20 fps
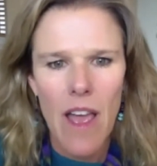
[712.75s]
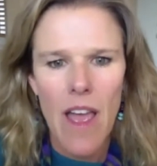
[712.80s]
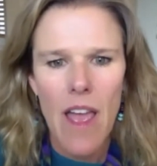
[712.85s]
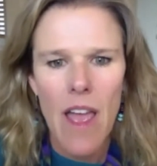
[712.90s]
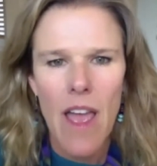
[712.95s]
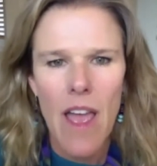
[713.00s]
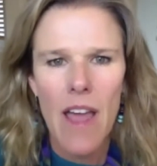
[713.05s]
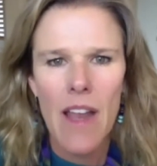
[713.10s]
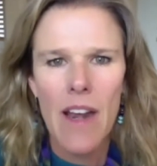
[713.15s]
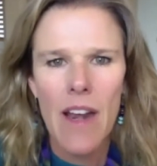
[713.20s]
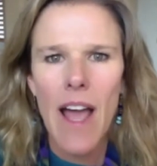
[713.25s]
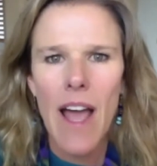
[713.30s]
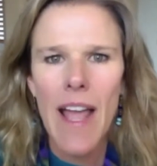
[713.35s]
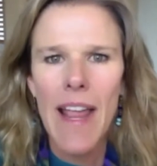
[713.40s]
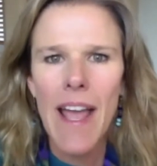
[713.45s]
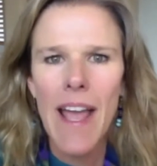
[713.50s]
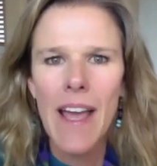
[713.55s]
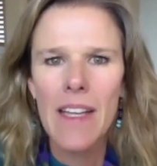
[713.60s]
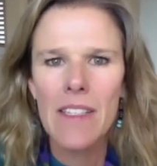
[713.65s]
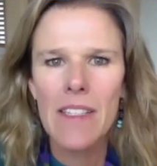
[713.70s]
And I
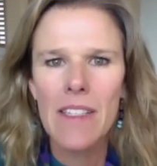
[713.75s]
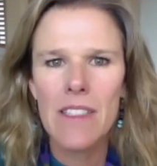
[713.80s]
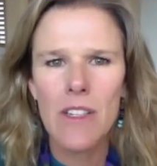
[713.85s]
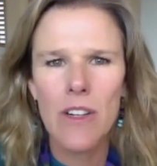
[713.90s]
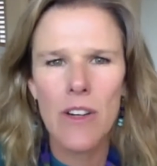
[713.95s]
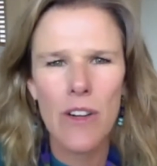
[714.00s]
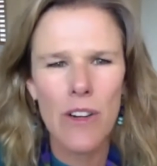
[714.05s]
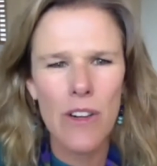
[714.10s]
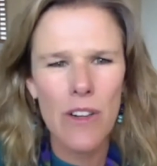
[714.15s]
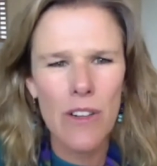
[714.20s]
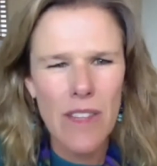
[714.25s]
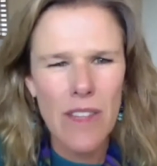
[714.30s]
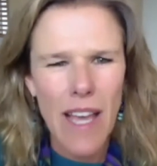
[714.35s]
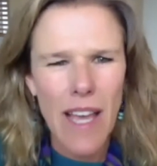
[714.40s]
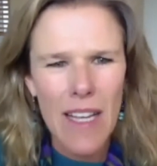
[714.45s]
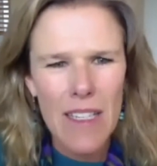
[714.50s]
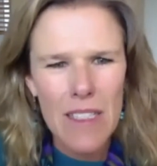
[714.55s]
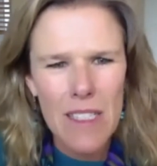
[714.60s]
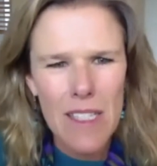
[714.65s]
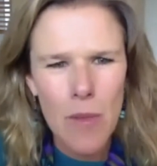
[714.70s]
hadn't heard
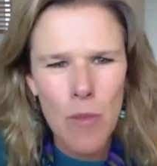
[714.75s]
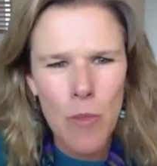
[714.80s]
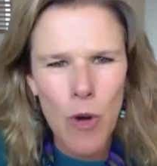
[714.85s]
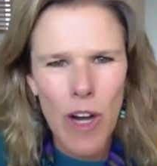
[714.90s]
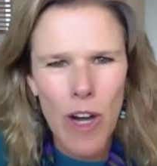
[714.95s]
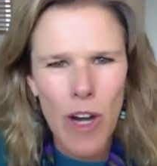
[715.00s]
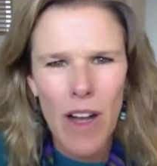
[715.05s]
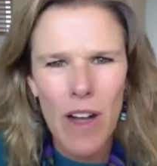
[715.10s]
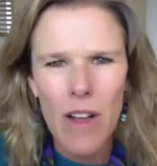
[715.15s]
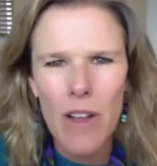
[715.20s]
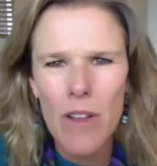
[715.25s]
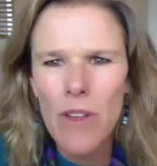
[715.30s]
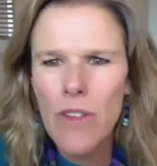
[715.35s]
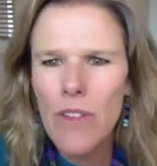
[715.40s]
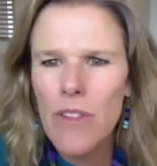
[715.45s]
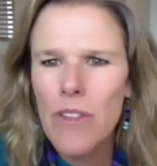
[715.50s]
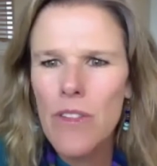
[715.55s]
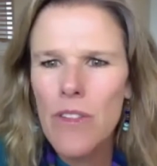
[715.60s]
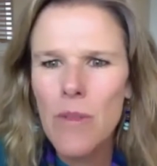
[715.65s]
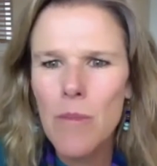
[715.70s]
that somewhere
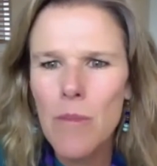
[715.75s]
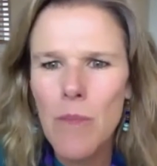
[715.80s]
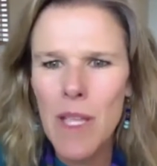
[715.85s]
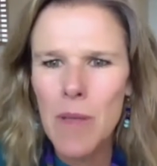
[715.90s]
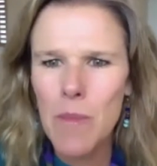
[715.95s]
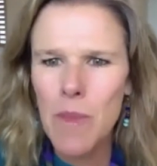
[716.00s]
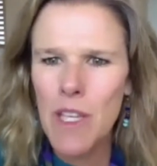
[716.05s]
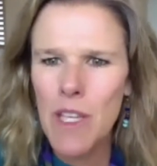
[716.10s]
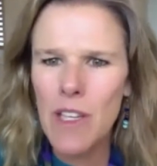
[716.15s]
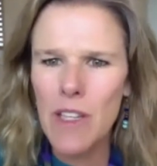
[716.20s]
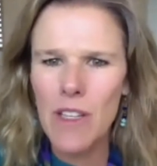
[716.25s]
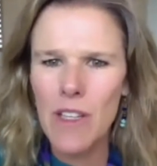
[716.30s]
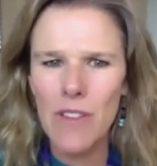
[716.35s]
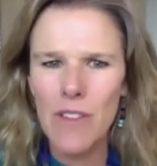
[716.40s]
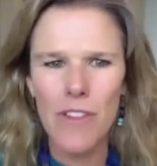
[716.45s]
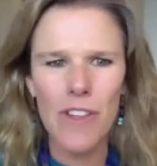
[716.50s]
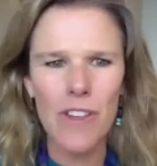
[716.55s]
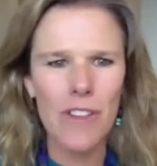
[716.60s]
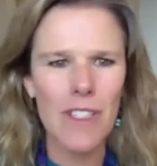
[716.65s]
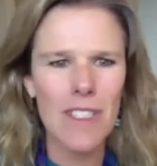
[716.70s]
else. Maybe
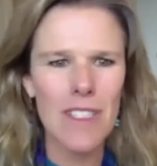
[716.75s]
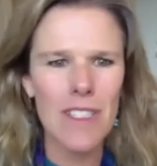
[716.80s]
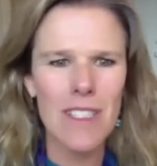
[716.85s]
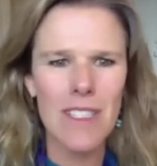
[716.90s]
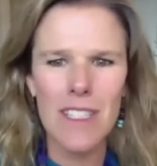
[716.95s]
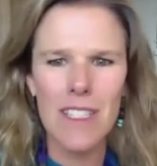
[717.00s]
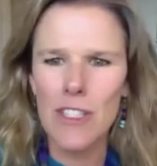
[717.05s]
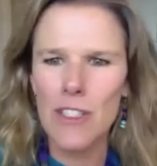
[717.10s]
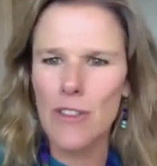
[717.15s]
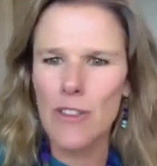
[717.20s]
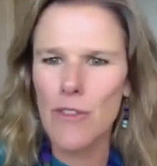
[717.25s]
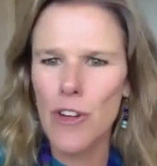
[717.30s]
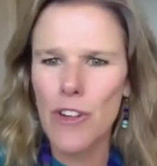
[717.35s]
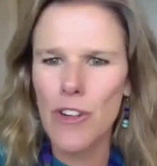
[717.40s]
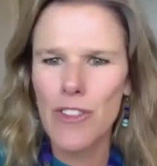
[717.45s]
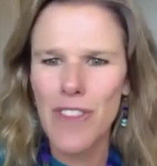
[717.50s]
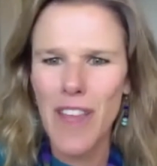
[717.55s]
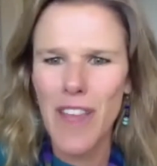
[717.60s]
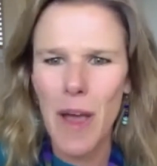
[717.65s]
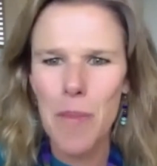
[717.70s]
if you're listening, you've
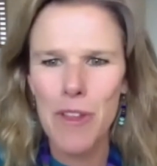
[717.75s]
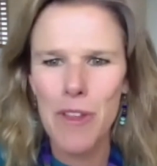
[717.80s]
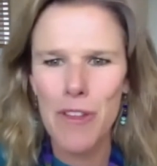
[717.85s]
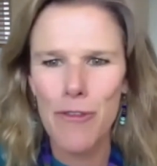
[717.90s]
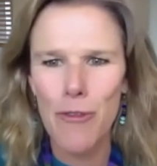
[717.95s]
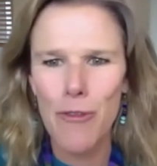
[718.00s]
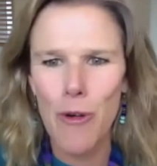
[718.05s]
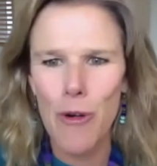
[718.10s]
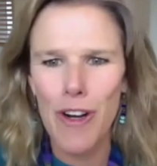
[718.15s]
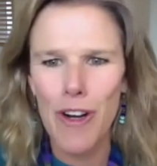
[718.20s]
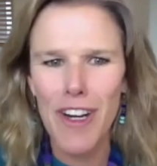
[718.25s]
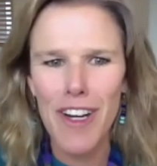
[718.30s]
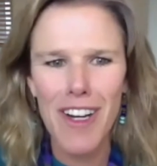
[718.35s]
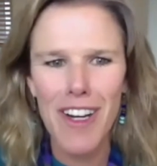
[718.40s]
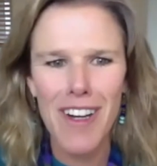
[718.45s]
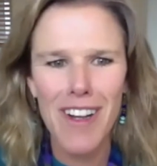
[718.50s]
heard that before.